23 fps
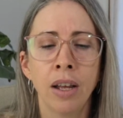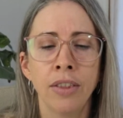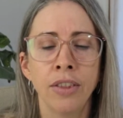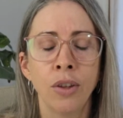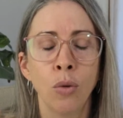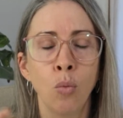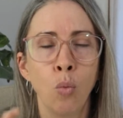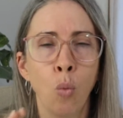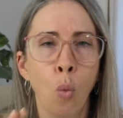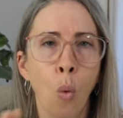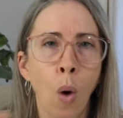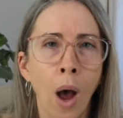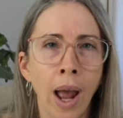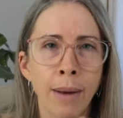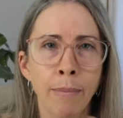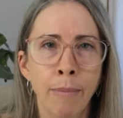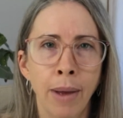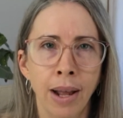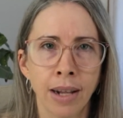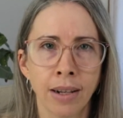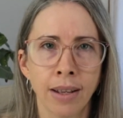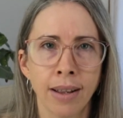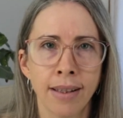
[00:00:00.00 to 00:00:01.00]
the white
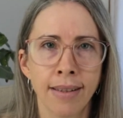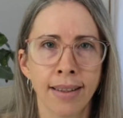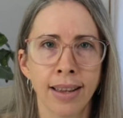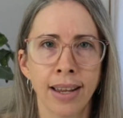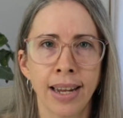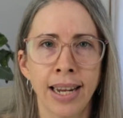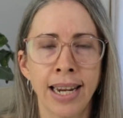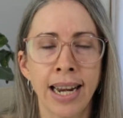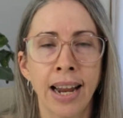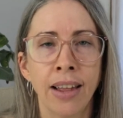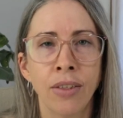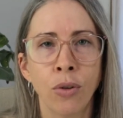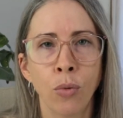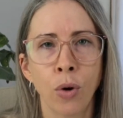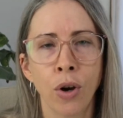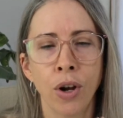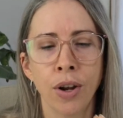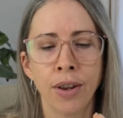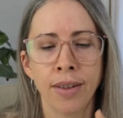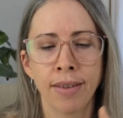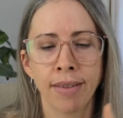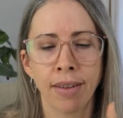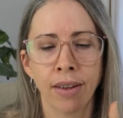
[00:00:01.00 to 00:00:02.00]
balance, in other
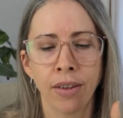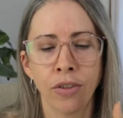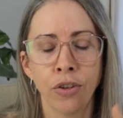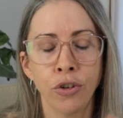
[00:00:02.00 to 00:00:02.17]
words,